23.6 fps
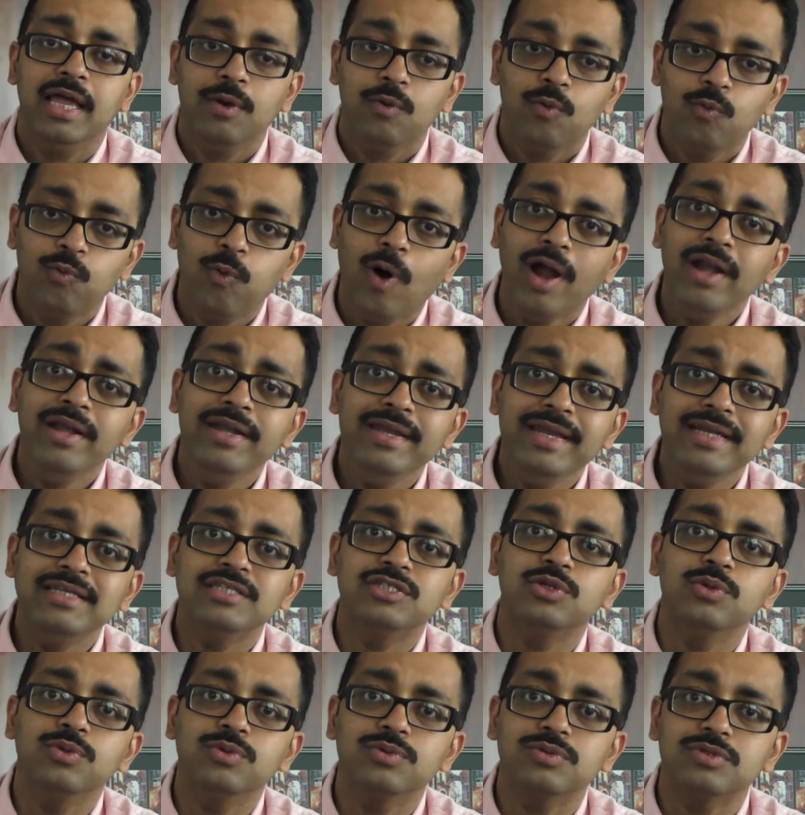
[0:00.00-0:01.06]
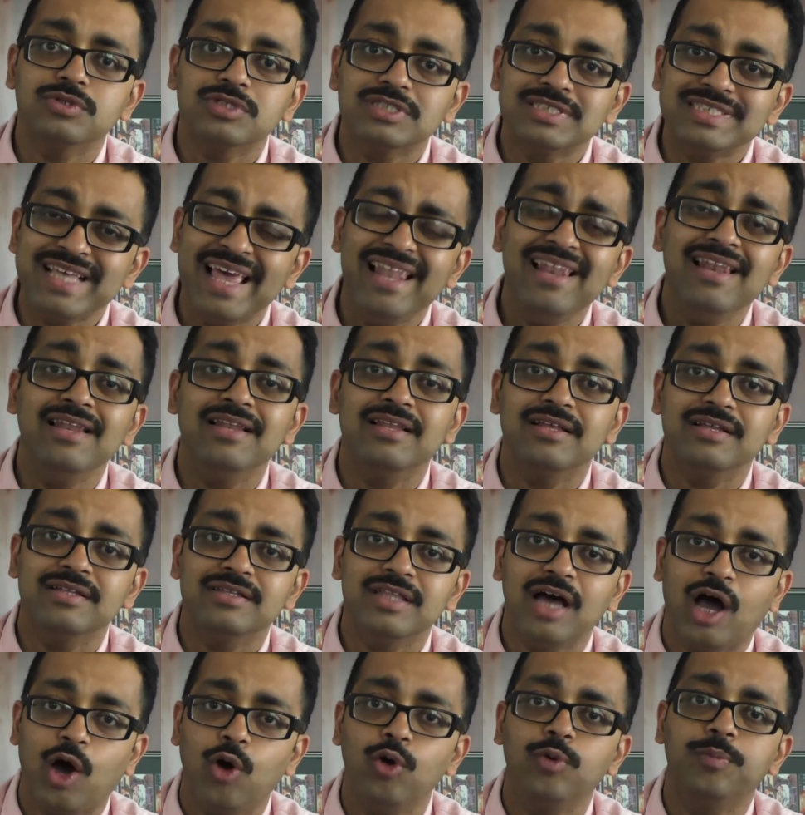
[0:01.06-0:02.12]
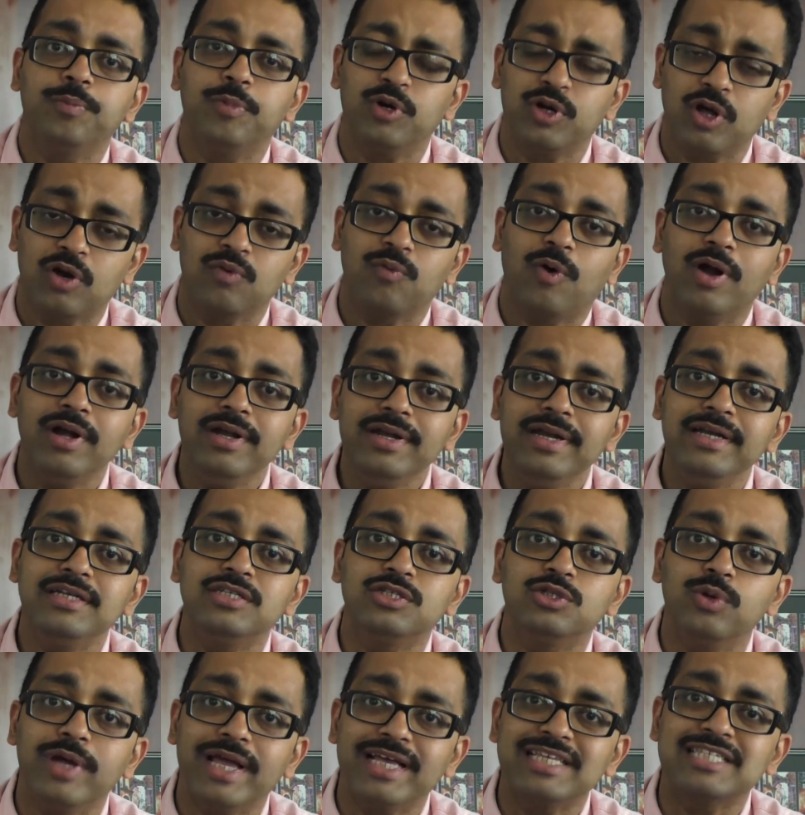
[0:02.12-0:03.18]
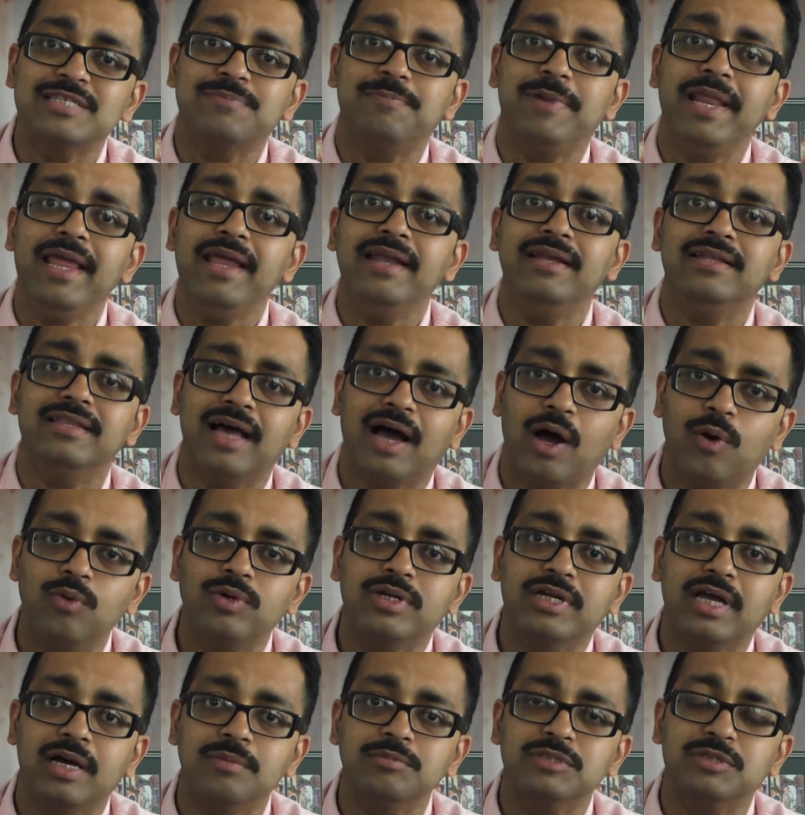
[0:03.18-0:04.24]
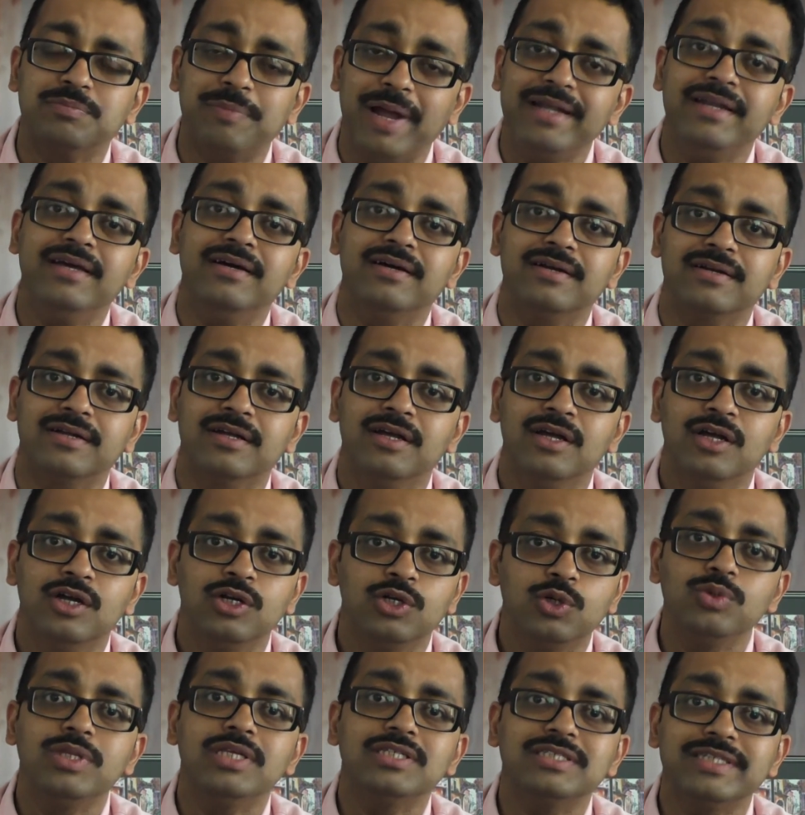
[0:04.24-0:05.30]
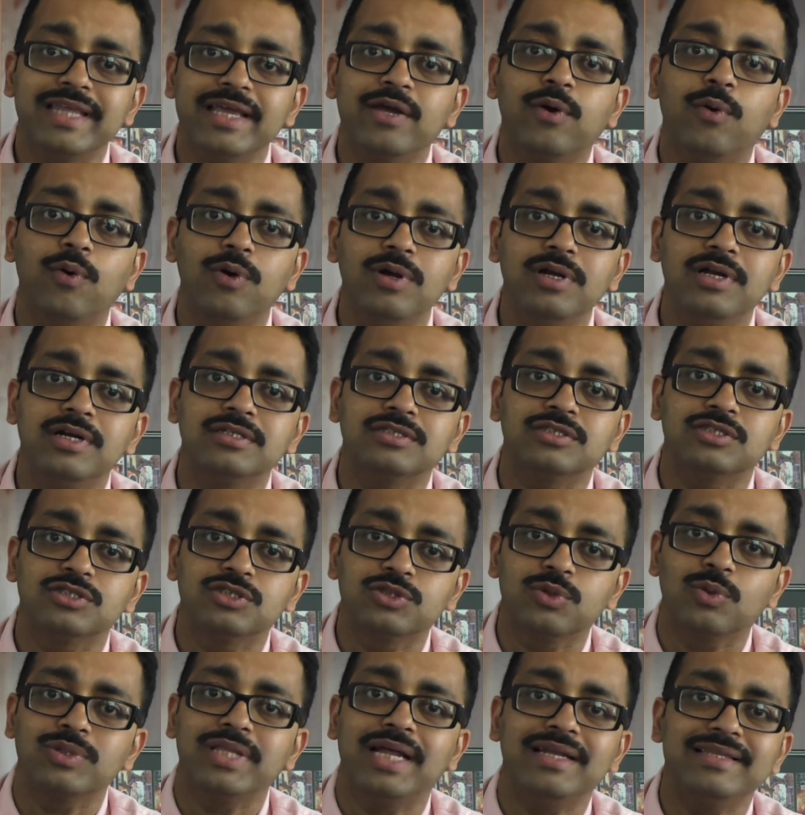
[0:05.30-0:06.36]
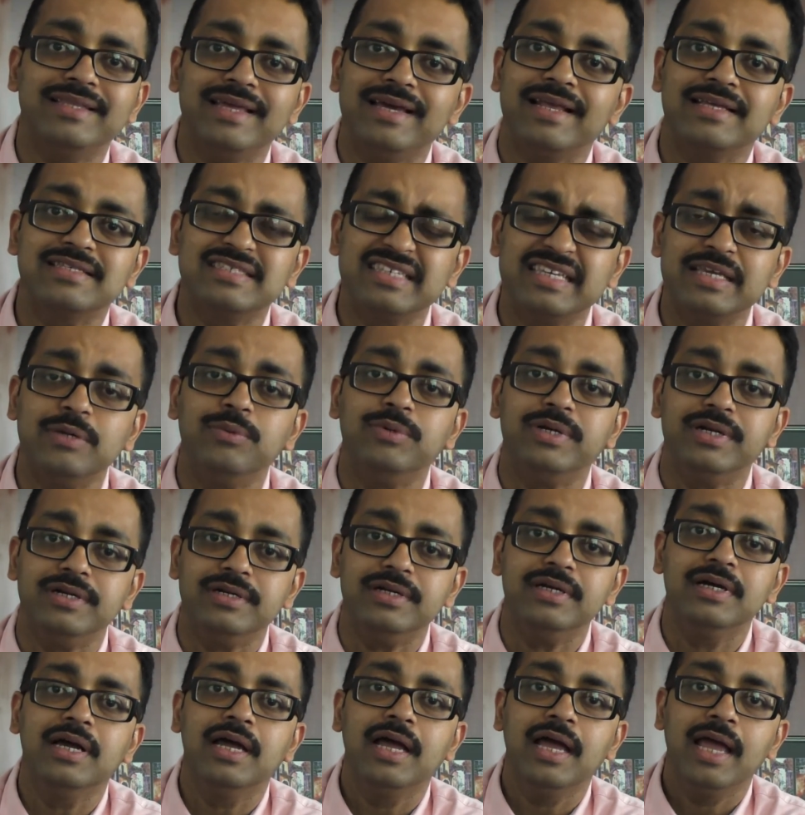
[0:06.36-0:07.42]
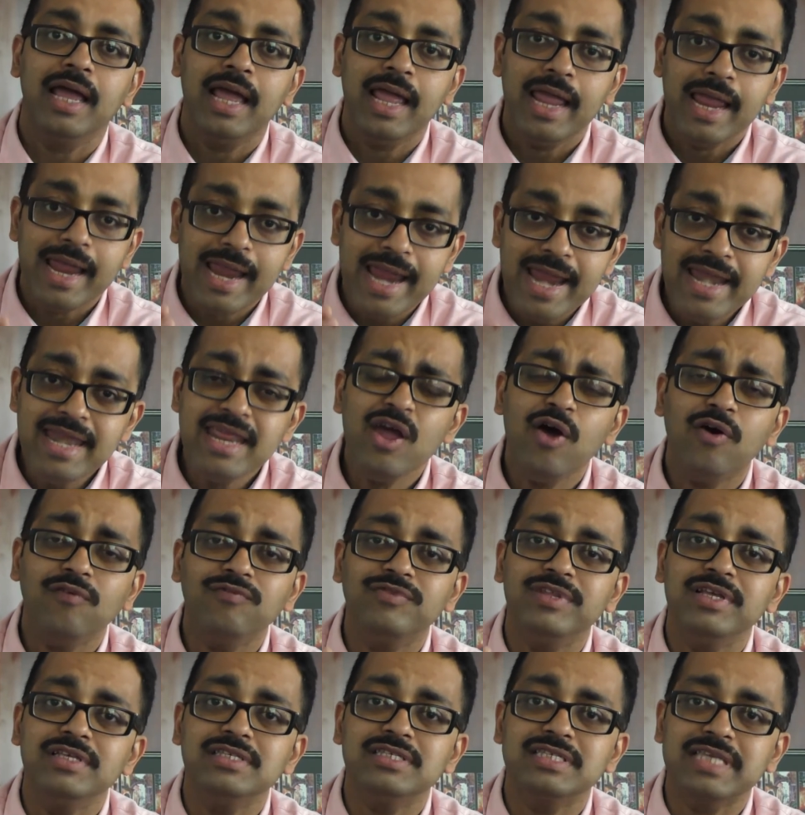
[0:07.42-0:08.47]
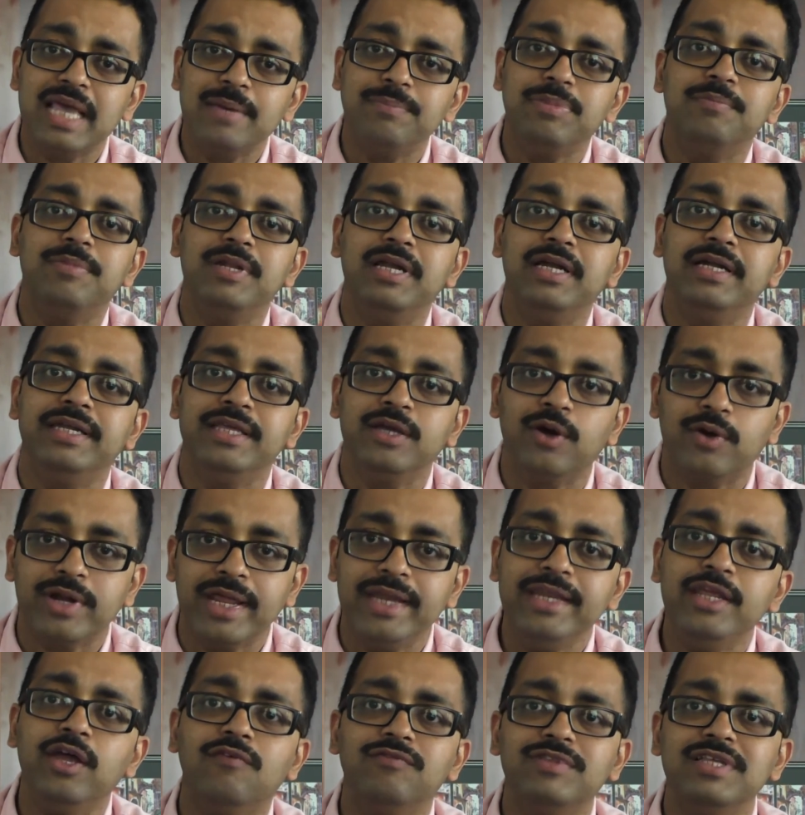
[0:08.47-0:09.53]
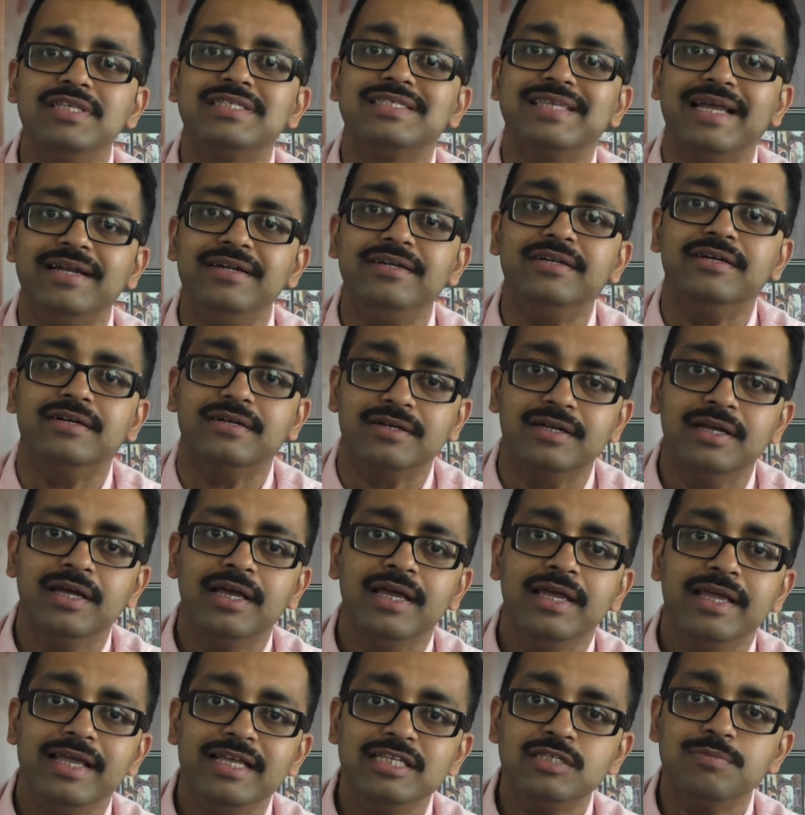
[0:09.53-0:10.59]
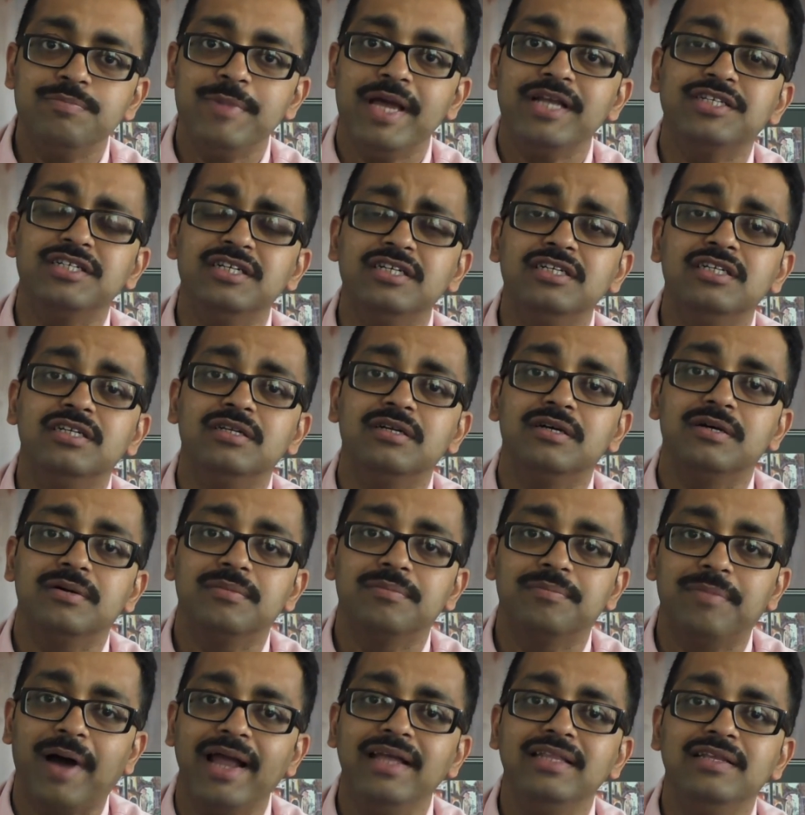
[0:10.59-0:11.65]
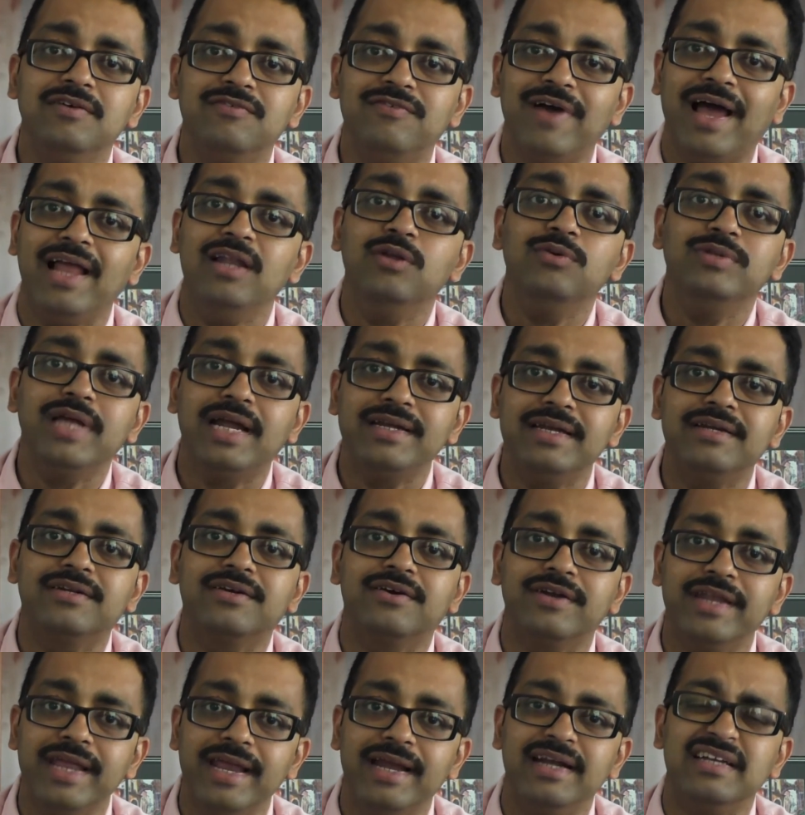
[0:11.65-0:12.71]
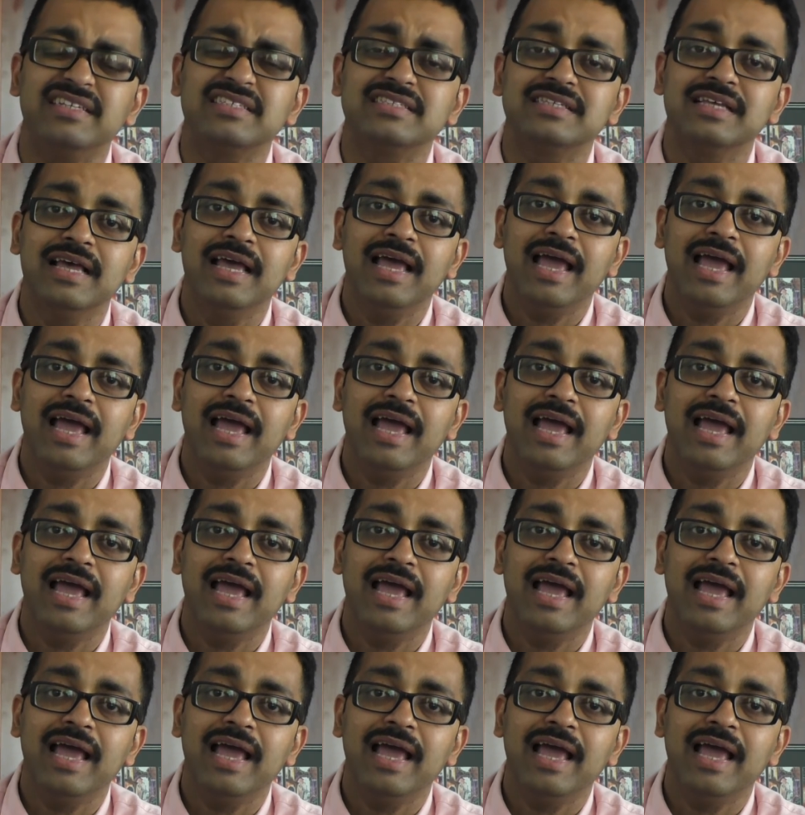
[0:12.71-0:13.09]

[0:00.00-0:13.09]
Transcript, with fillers: One needs to sell the output, or one needs to explain the outcomes better to the stakeholders so that they are executed. Any of this capability or any of this center is measured by the value that it creates,